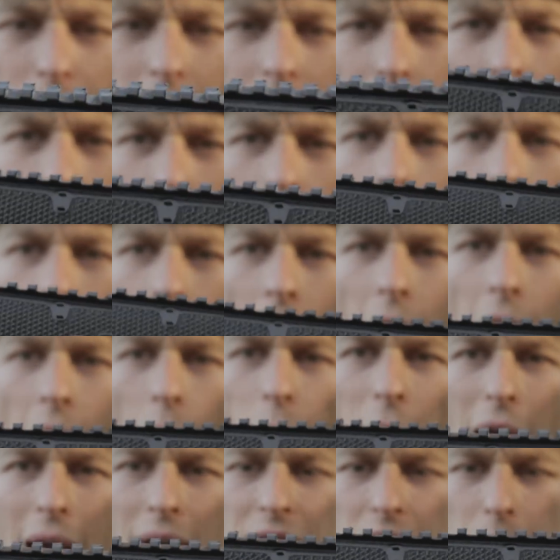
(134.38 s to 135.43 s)
from there,
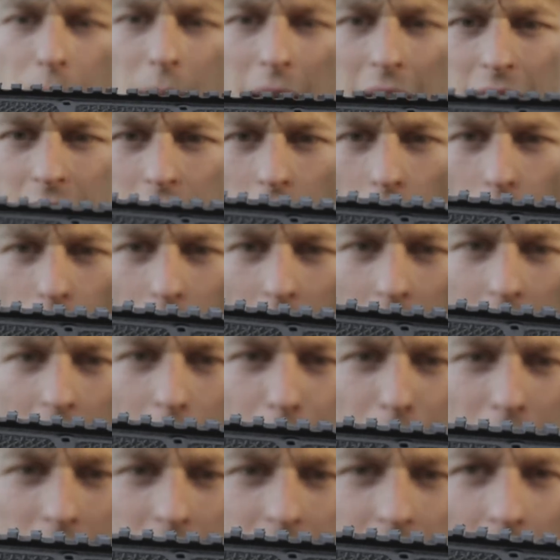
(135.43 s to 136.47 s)
we have the Picatinny rail
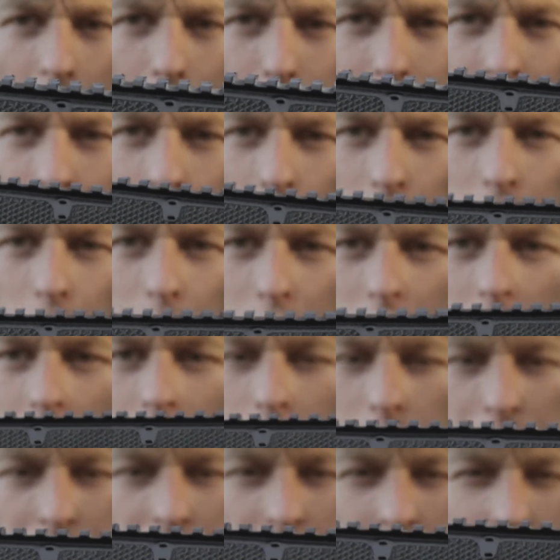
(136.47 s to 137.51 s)
up on top, and you'll notice a very